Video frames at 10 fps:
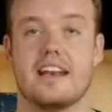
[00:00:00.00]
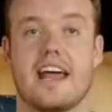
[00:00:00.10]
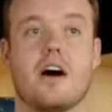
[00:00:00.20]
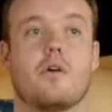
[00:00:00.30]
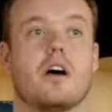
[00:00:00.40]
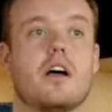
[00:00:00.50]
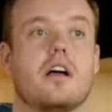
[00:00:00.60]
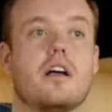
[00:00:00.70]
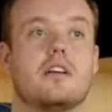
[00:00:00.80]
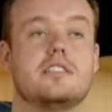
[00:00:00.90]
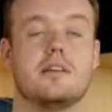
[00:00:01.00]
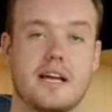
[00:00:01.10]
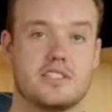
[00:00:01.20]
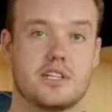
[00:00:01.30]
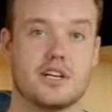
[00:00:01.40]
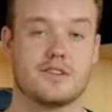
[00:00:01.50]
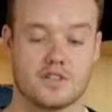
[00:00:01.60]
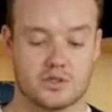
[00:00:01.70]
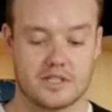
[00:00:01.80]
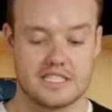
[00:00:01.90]
Now, Damier Azur
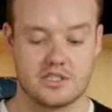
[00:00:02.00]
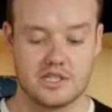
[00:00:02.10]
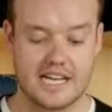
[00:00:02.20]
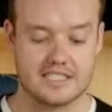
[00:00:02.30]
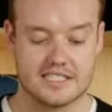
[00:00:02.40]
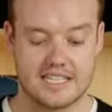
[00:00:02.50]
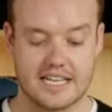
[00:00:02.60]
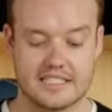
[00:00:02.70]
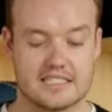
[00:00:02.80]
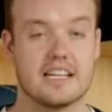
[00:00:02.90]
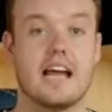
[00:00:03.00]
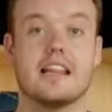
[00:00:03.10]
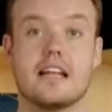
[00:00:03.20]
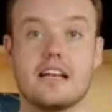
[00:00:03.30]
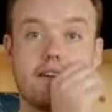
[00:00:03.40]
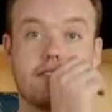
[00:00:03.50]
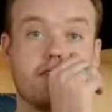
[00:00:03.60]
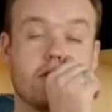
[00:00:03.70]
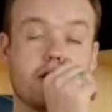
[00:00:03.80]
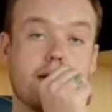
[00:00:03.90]
first released in 2006, and then the
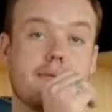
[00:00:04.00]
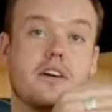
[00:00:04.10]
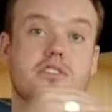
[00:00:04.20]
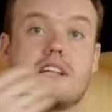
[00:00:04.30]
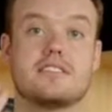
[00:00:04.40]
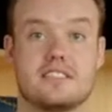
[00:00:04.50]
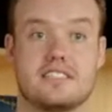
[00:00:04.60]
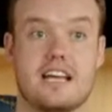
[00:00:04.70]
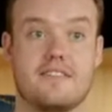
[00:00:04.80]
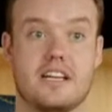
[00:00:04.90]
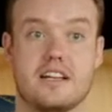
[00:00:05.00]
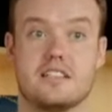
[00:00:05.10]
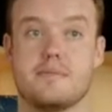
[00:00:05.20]
Neverfull came out in 2007.